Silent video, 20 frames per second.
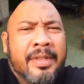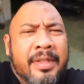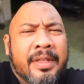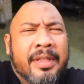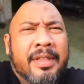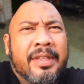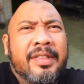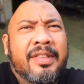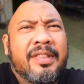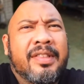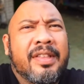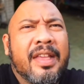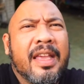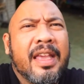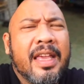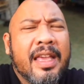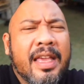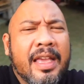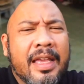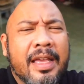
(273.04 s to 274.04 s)

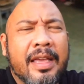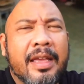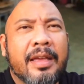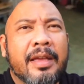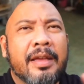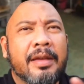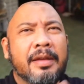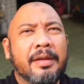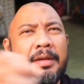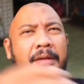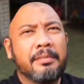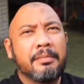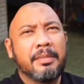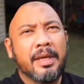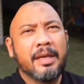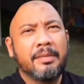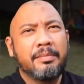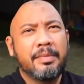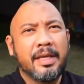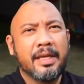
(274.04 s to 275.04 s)
say
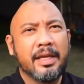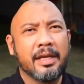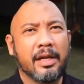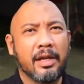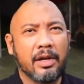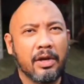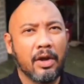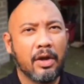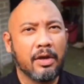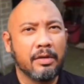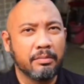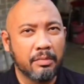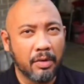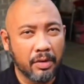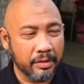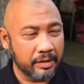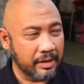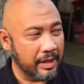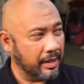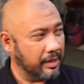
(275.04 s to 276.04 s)
maybe a lot more
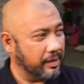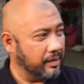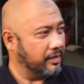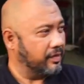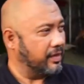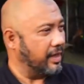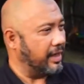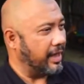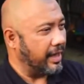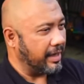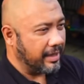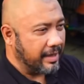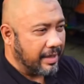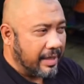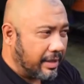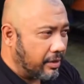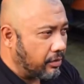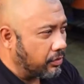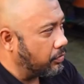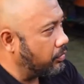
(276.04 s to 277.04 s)
things than I
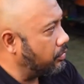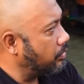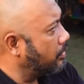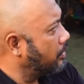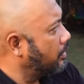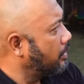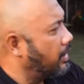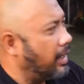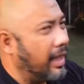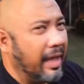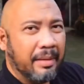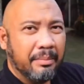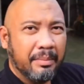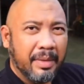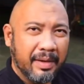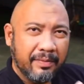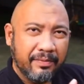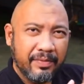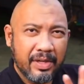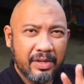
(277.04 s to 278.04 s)
need to, and
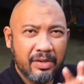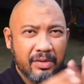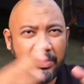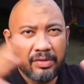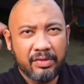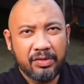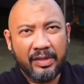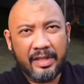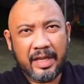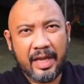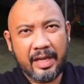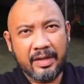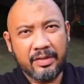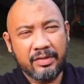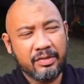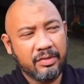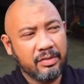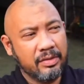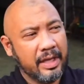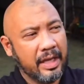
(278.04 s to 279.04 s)
my videos tends
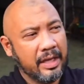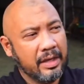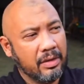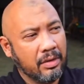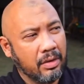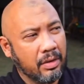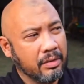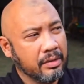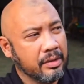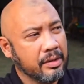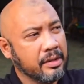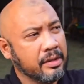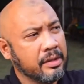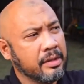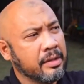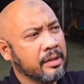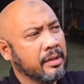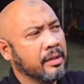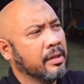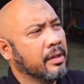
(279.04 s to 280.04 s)
to get longer.
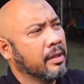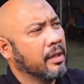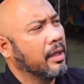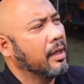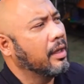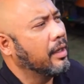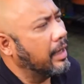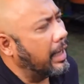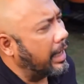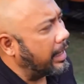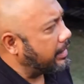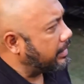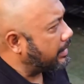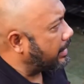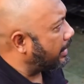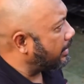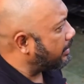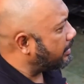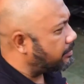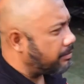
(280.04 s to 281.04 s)
I
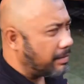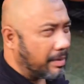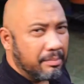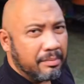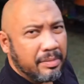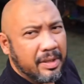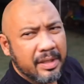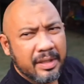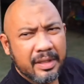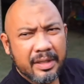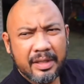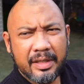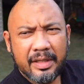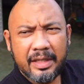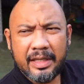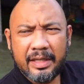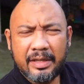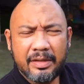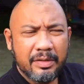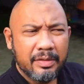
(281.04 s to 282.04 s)
remember
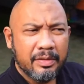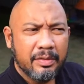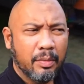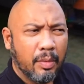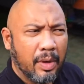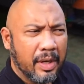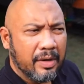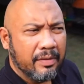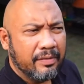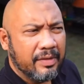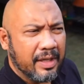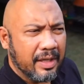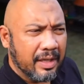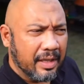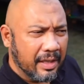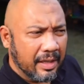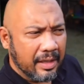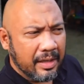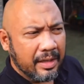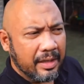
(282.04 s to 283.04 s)
in one of the
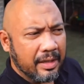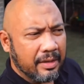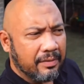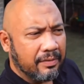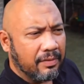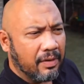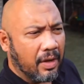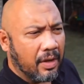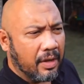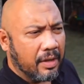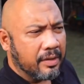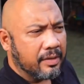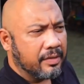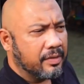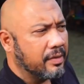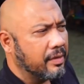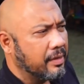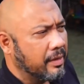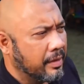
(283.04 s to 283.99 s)
earlier vlogs,